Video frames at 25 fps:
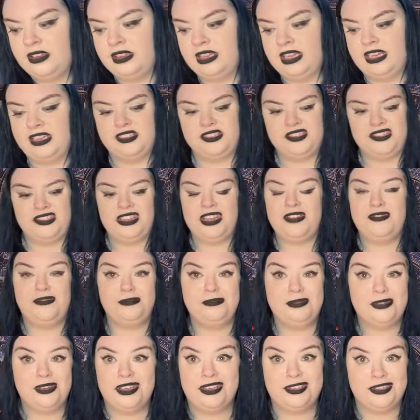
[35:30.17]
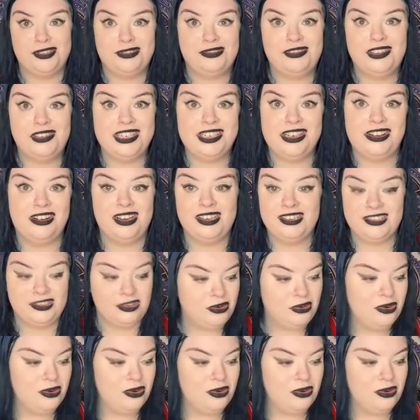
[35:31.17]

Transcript: That's 7 products already, guys.